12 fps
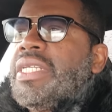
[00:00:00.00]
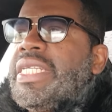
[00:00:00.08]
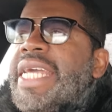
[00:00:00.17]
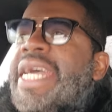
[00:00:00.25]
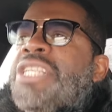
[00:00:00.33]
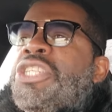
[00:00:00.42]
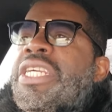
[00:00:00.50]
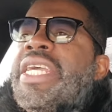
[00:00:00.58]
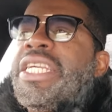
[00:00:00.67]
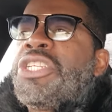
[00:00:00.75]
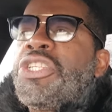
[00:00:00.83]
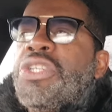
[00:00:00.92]
the
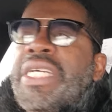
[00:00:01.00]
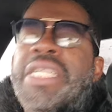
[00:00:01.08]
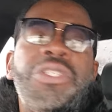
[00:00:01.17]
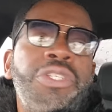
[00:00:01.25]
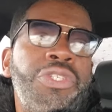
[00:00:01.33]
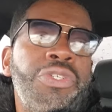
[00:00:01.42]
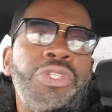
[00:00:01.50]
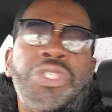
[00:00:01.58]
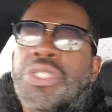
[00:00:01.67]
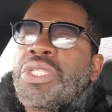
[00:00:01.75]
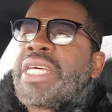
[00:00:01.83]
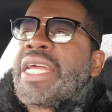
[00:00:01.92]
educational
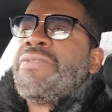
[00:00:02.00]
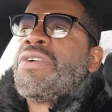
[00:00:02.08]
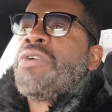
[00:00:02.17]
institutions that have